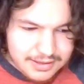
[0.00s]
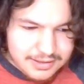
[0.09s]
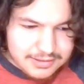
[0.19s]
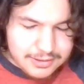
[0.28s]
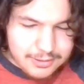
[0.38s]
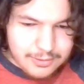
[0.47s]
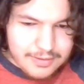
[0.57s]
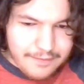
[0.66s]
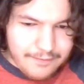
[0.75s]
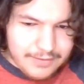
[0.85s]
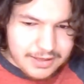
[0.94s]
So
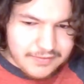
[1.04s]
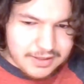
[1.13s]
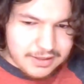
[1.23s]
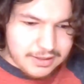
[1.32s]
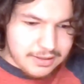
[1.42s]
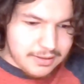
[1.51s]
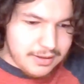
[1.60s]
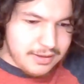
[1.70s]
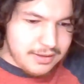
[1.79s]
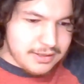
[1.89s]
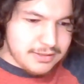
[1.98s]
Vivi
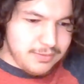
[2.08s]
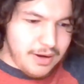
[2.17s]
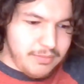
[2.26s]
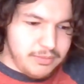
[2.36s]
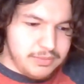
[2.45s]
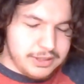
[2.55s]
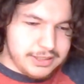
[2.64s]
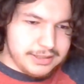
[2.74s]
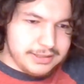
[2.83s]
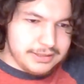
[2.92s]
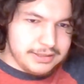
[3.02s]
is
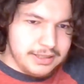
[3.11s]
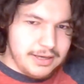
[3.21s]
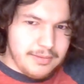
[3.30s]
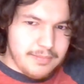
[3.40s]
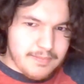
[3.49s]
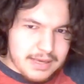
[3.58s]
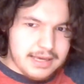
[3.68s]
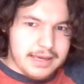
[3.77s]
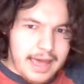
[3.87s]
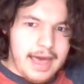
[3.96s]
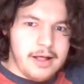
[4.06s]
probably being
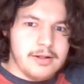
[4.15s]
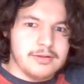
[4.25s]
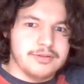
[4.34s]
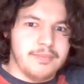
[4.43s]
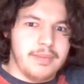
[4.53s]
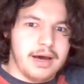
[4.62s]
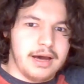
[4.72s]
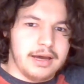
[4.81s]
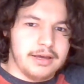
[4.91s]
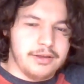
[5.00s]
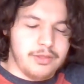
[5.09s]
held
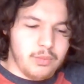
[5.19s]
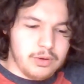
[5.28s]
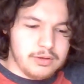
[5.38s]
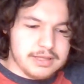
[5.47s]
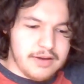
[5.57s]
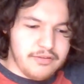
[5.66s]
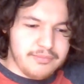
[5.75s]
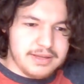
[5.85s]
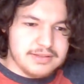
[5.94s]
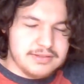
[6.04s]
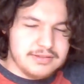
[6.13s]
by the world
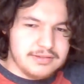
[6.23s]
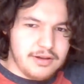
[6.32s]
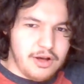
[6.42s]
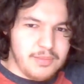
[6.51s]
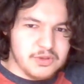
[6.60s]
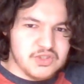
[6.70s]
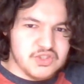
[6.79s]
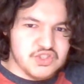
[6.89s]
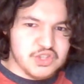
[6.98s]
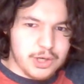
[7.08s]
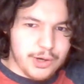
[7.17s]
government almost in secret.